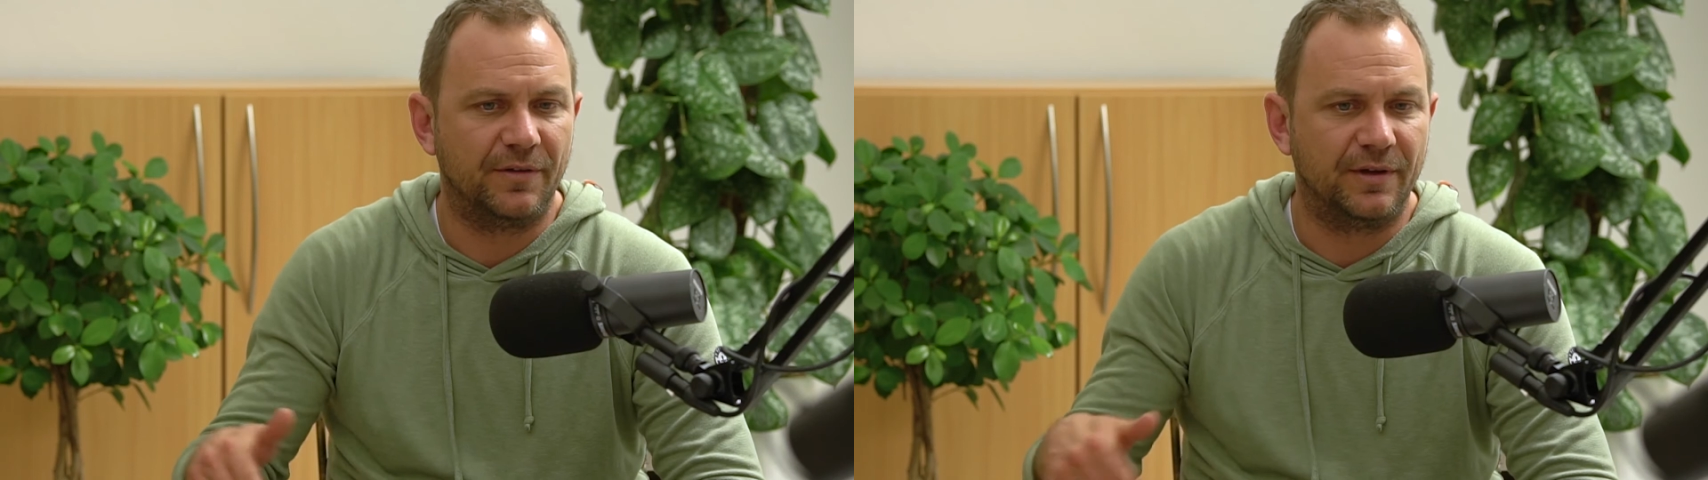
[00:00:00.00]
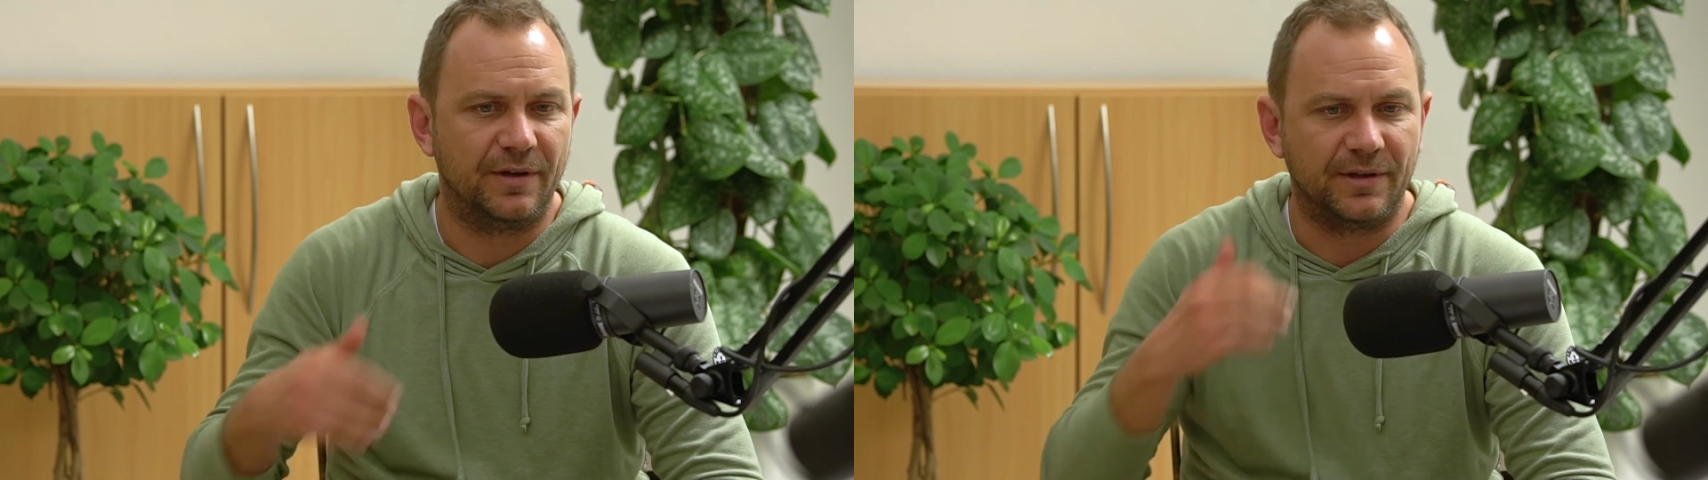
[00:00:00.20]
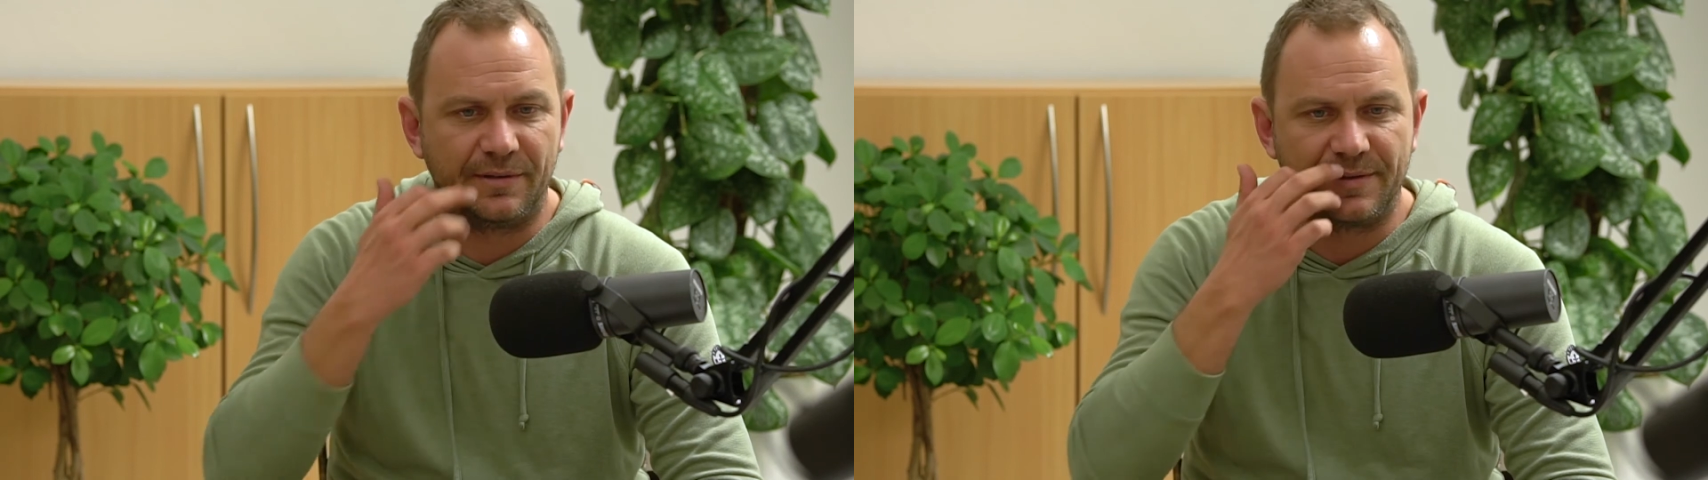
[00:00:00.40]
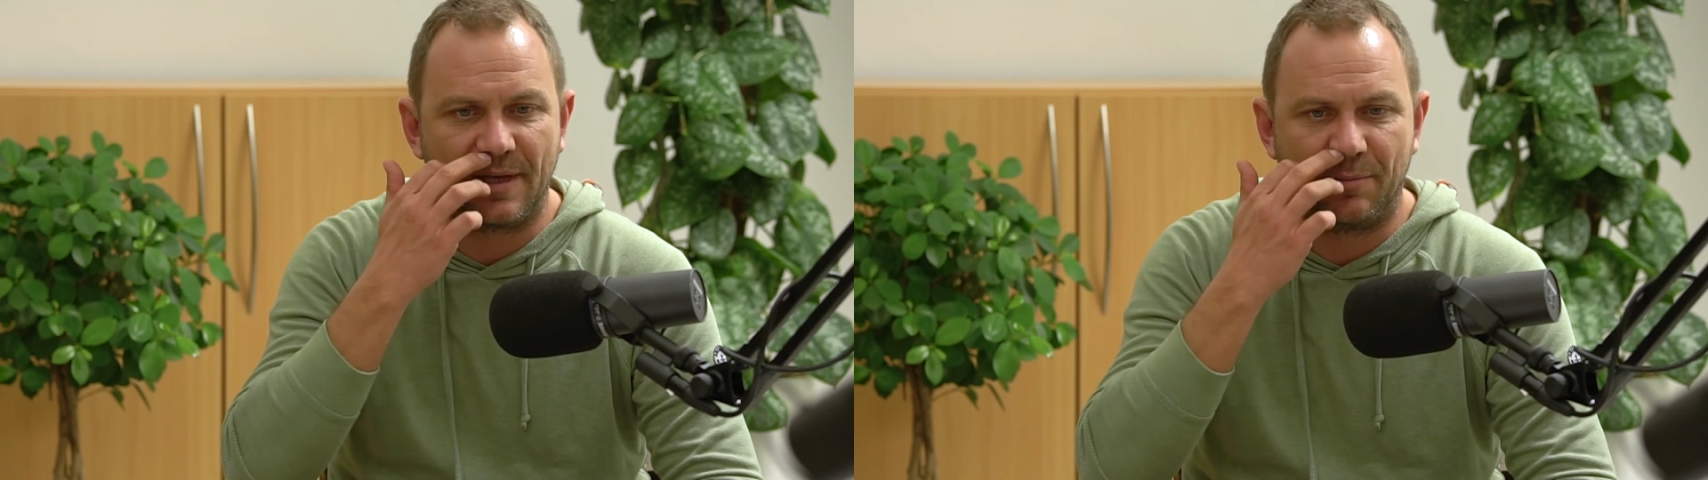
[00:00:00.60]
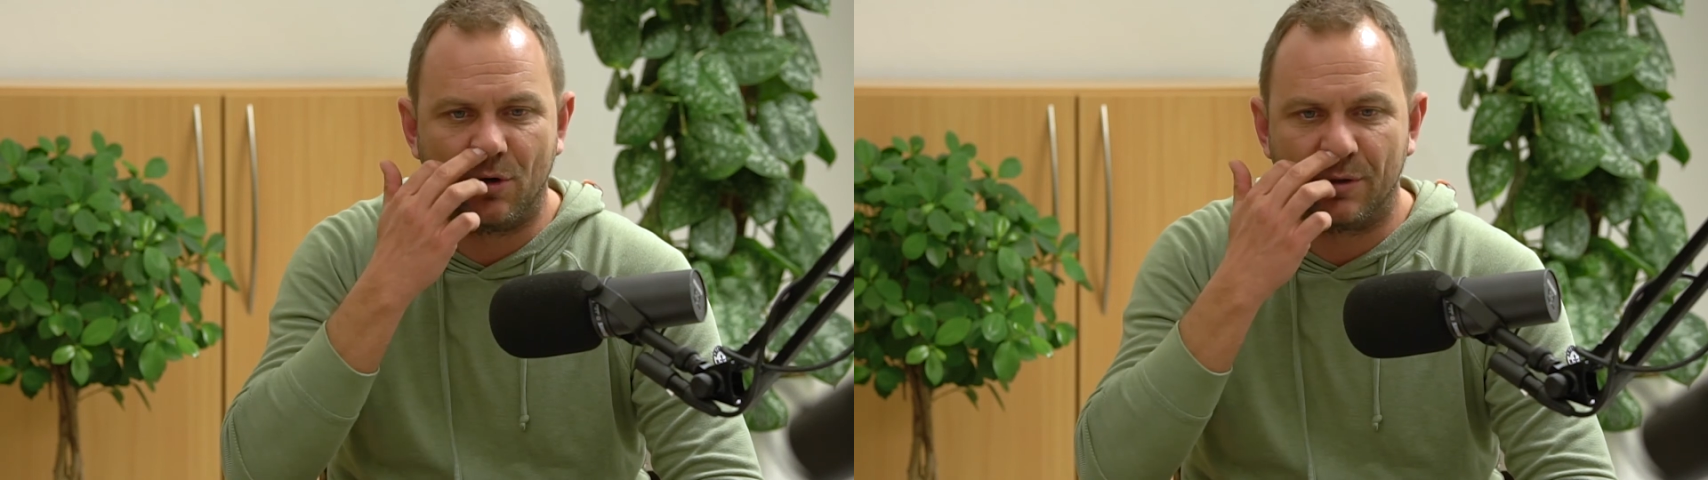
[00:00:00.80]
and
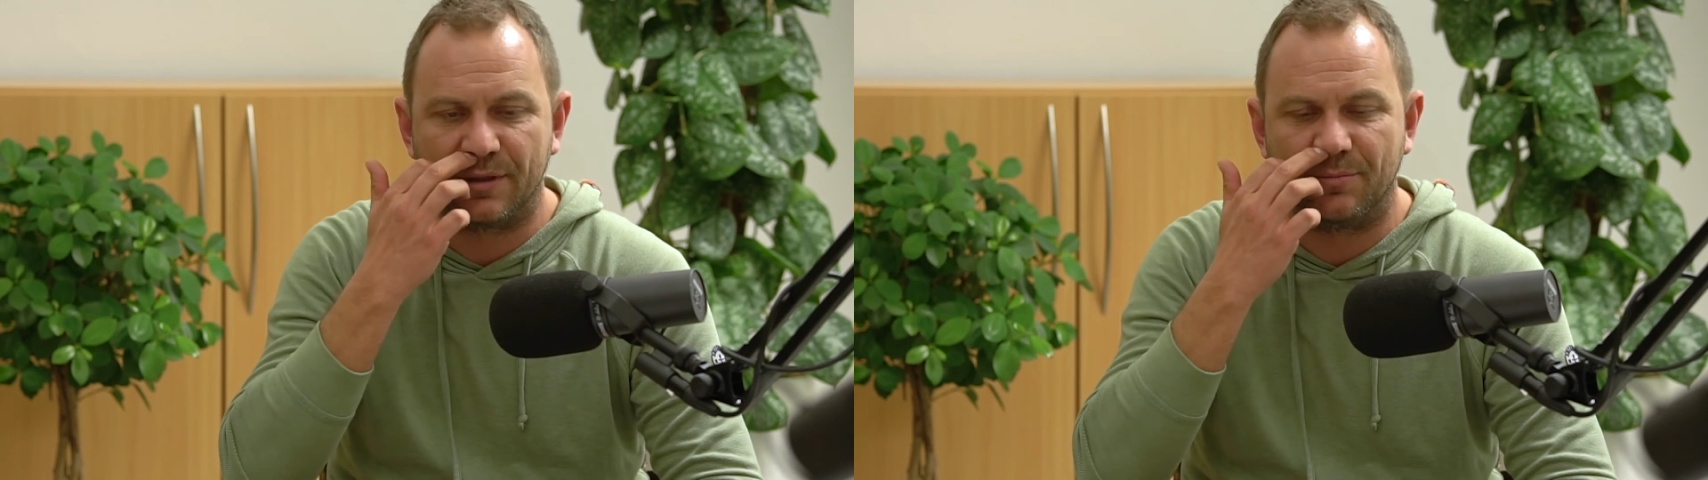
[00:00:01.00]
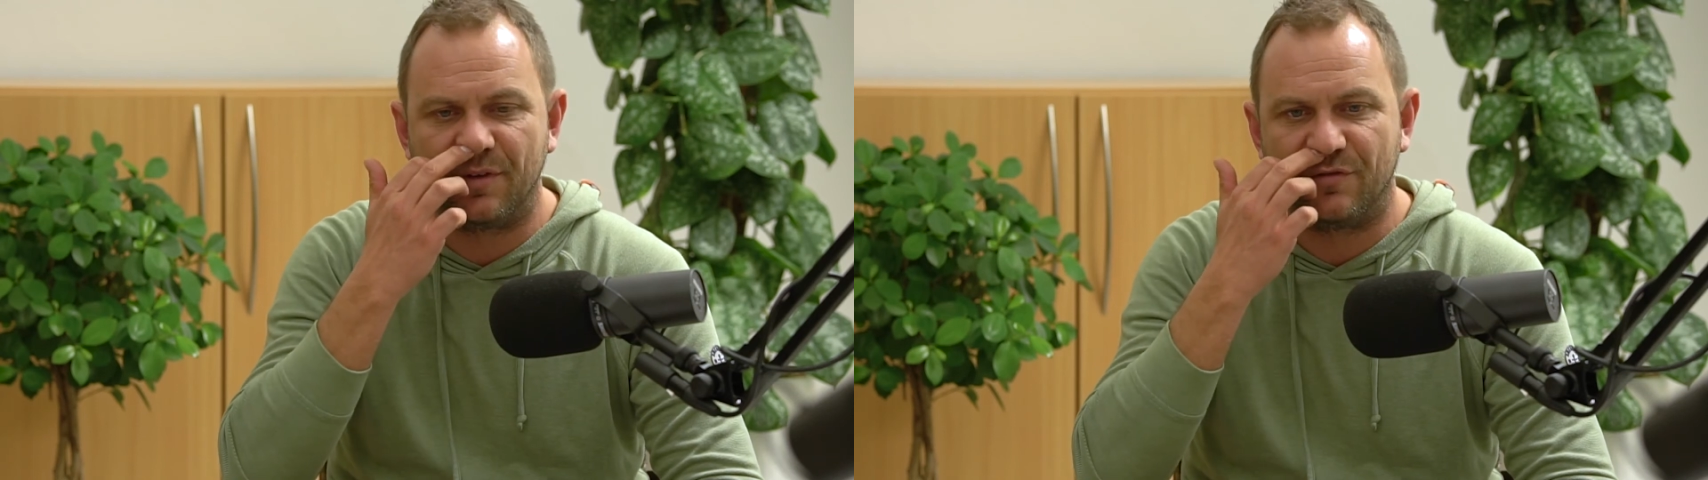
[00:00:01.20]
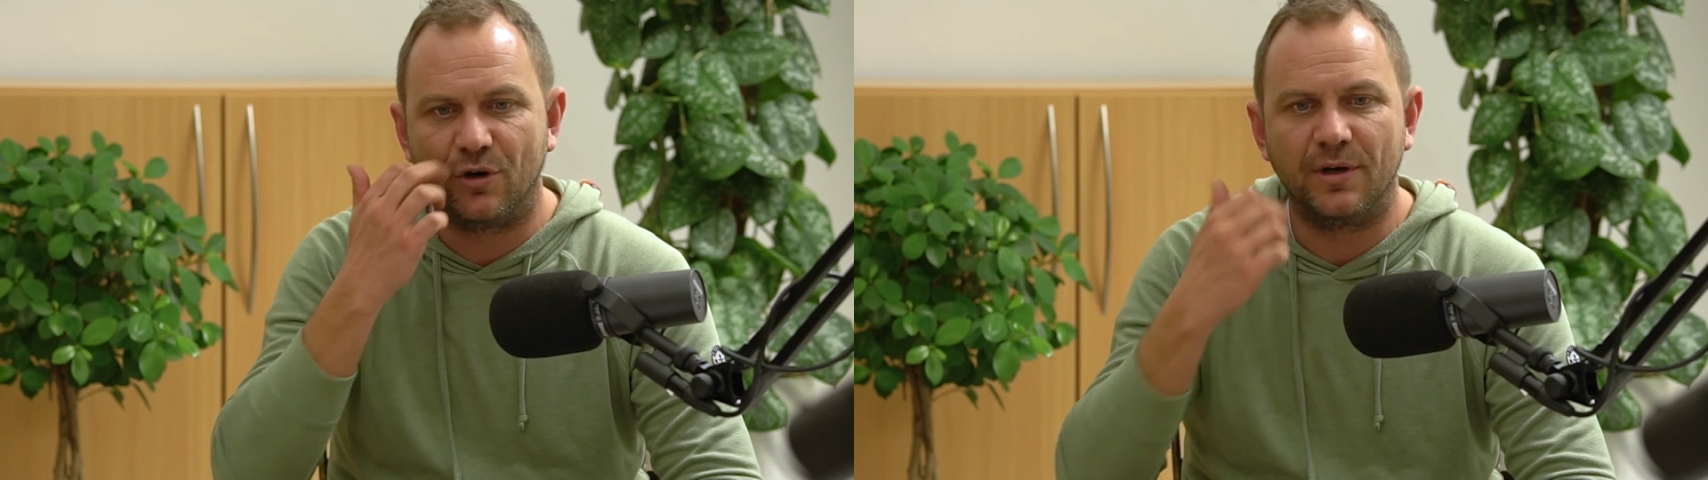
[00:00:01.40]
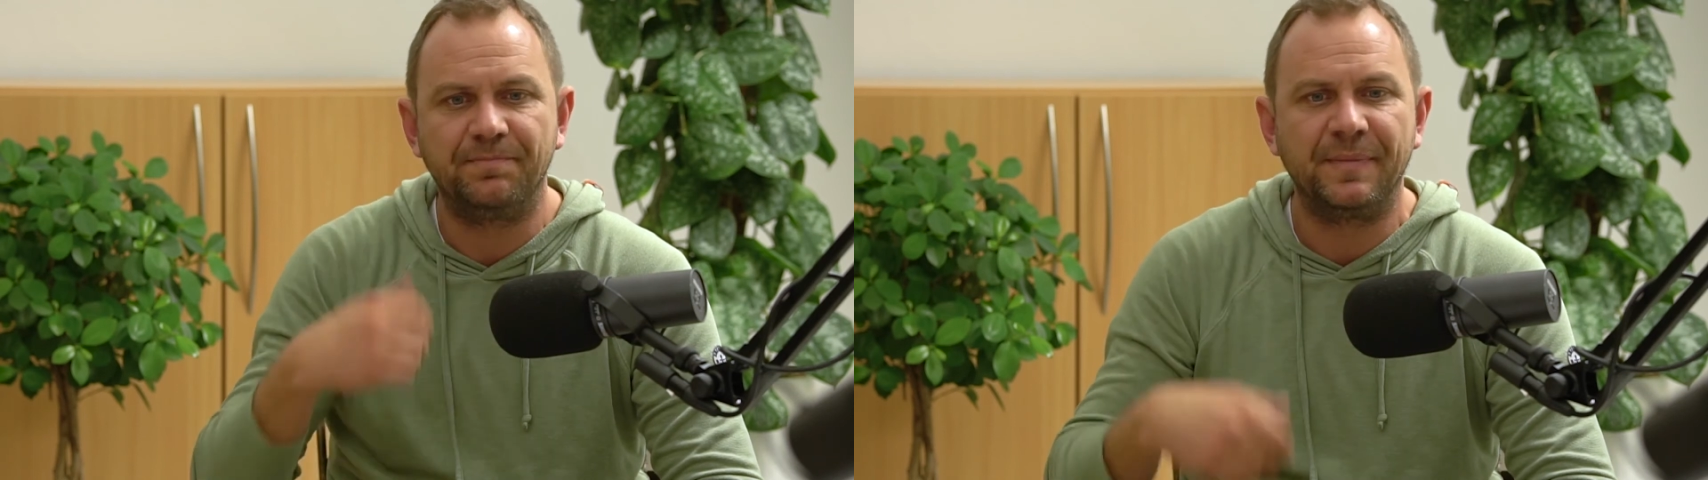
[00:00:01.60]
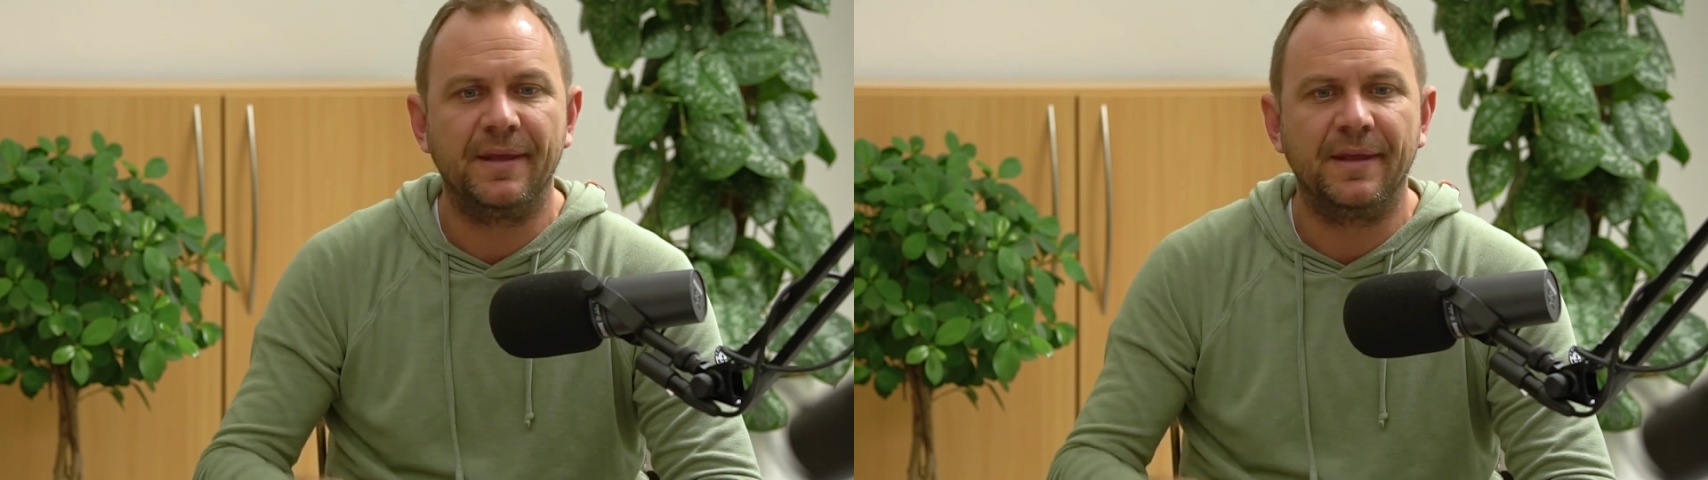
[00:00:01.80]
summer, autumn before.